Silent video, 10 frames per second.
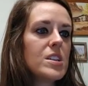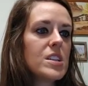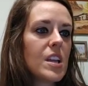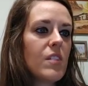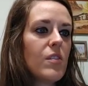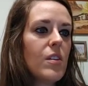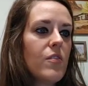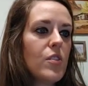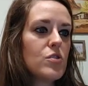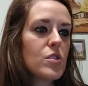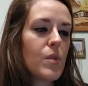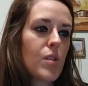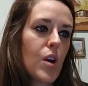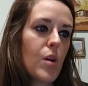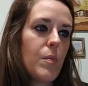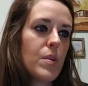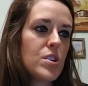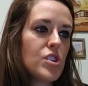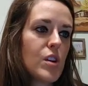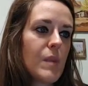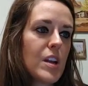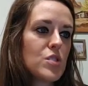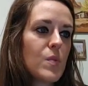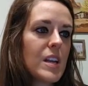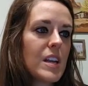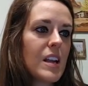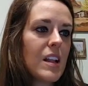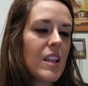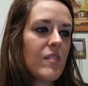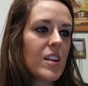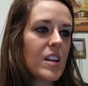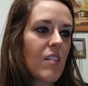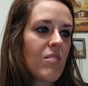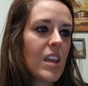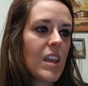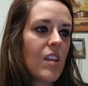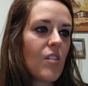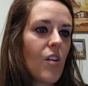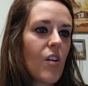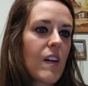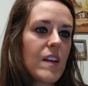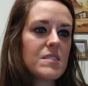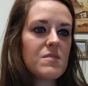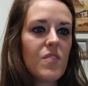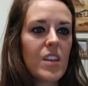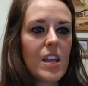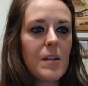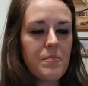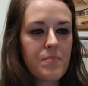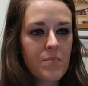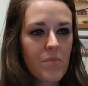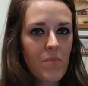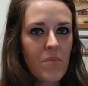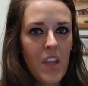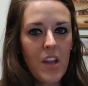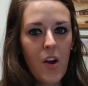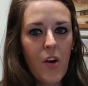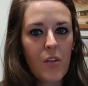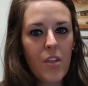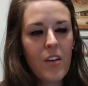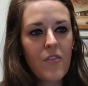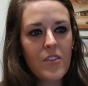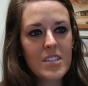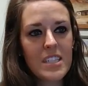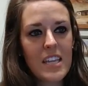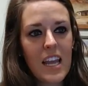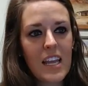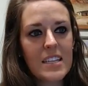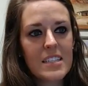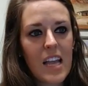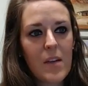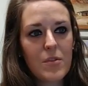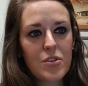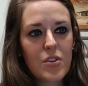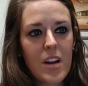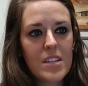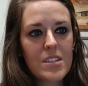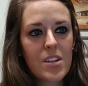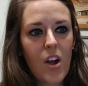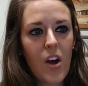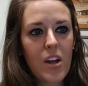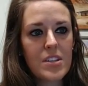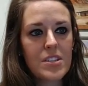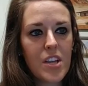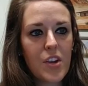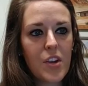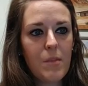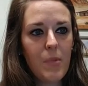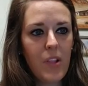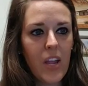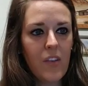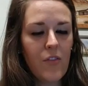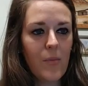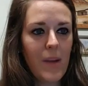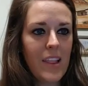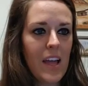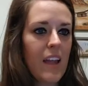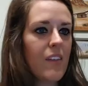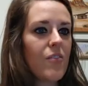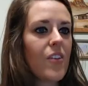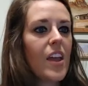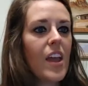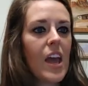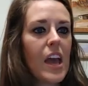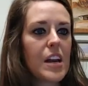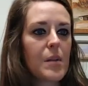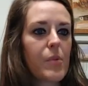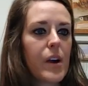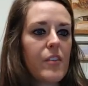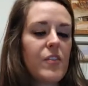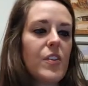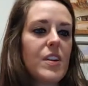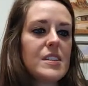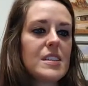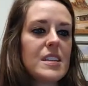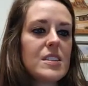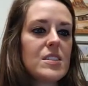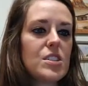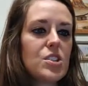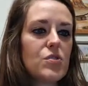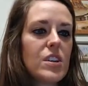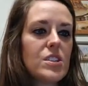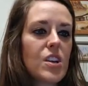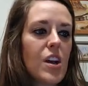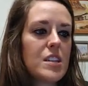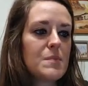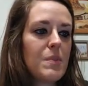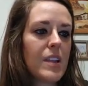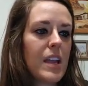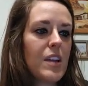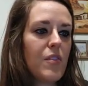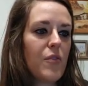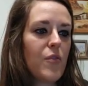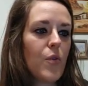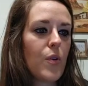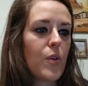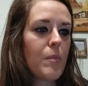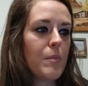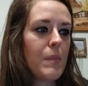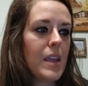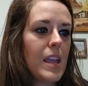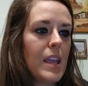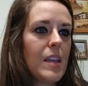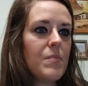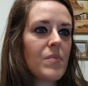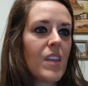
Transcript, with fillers: to give you a future with hope. Jeremiah 29:11 of the NRSV. And our thought for today is I will trust God's a good plan for my life. And our prayer focus is to trust God's plan for me.